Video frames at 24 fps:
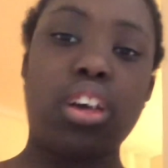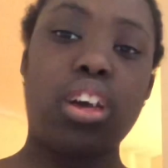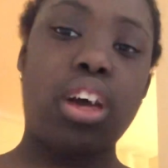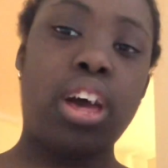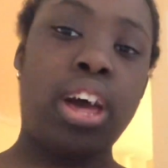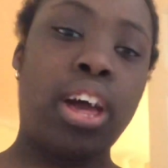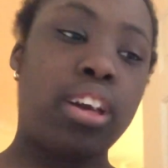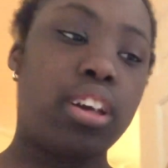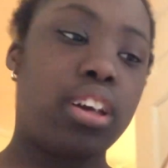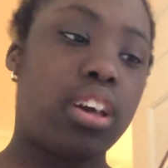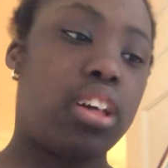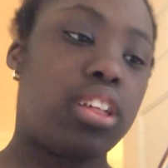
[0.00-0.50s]

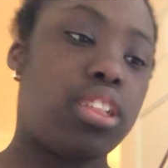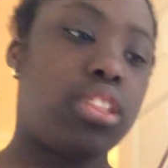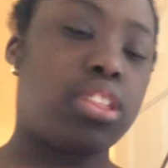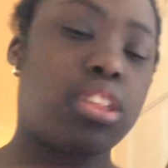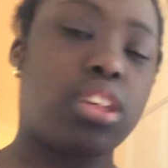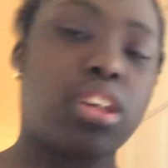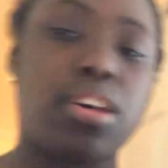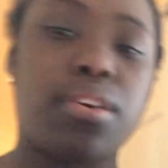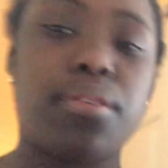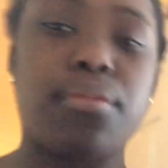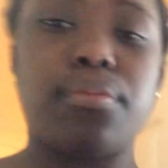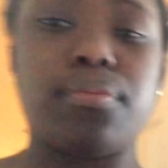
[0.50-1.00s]
I got
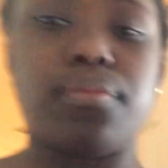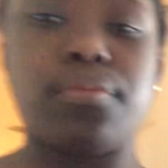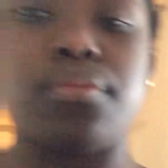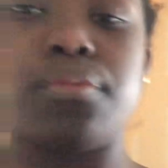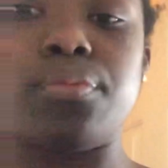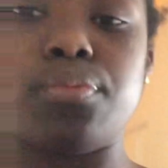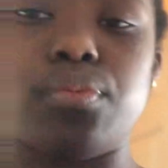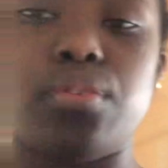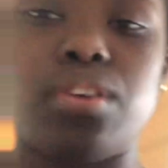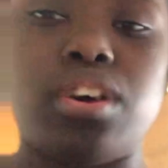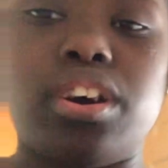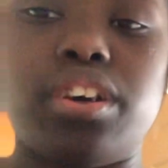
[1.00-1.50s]
some
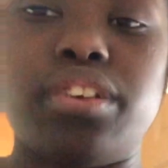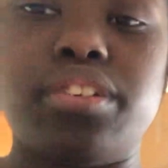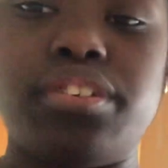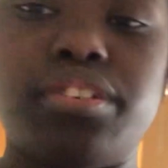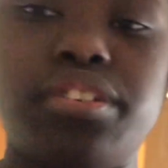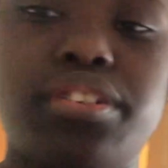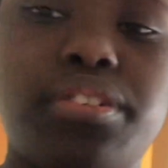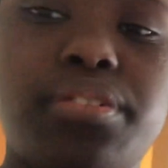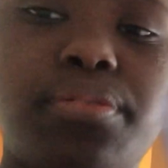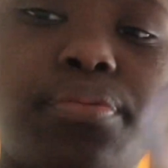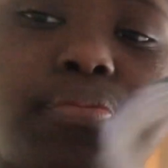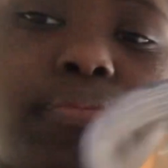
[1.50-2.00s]

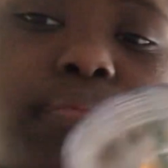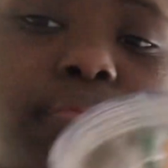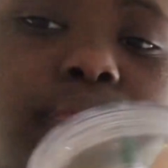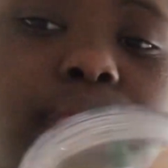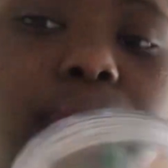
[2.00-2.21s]
water.